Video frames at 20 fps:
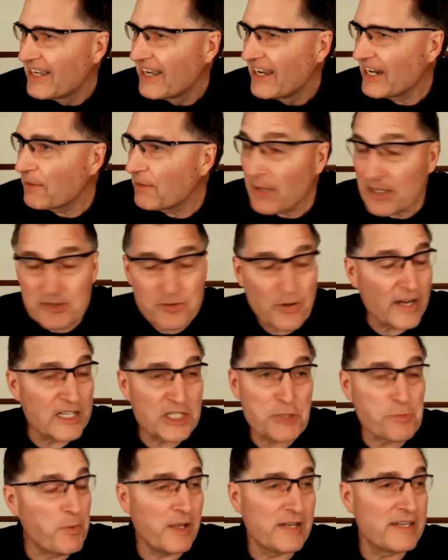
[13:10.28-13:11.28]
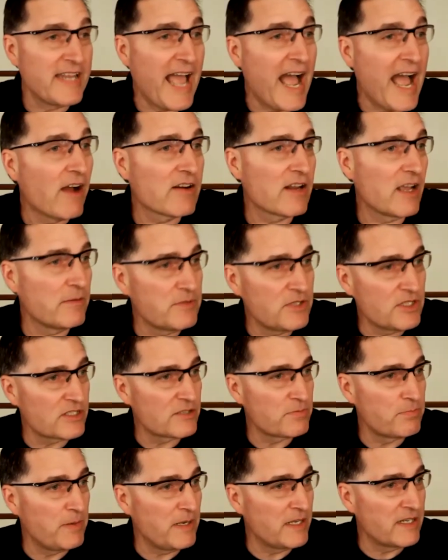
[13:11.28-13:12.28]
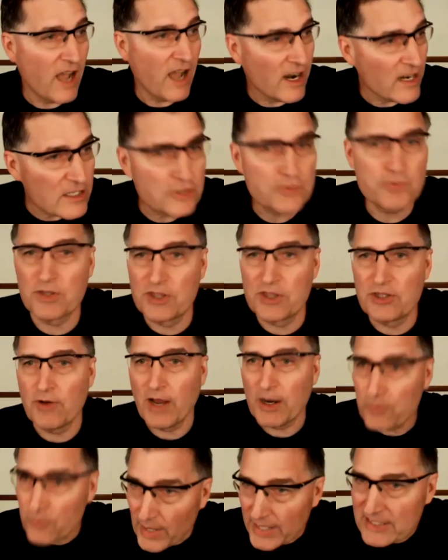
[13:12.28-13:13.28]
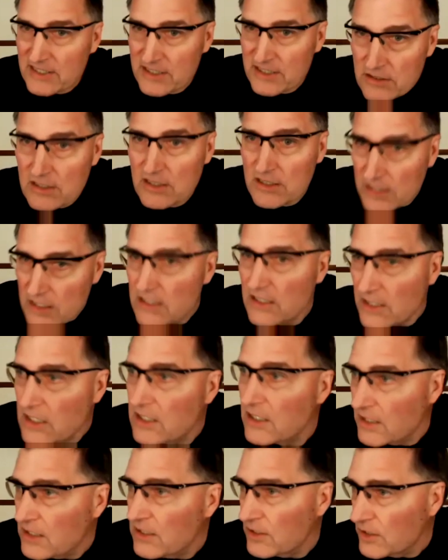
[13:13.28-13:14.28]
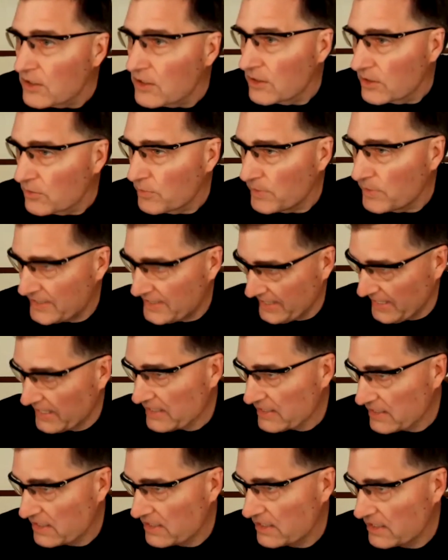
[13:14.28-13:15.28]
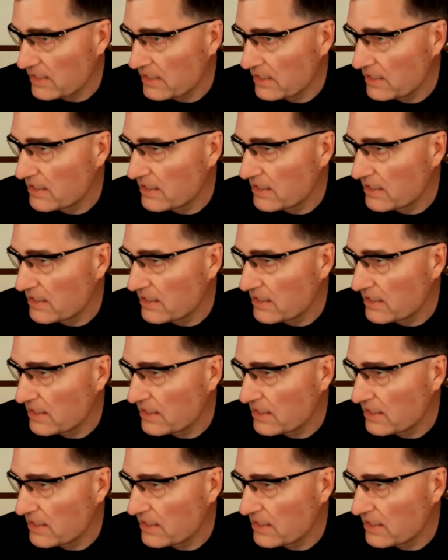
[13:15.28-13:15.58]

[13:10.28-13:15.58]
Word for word: And I'm not trying to spread doubt. I'm just being honest with you. I wrestle with this.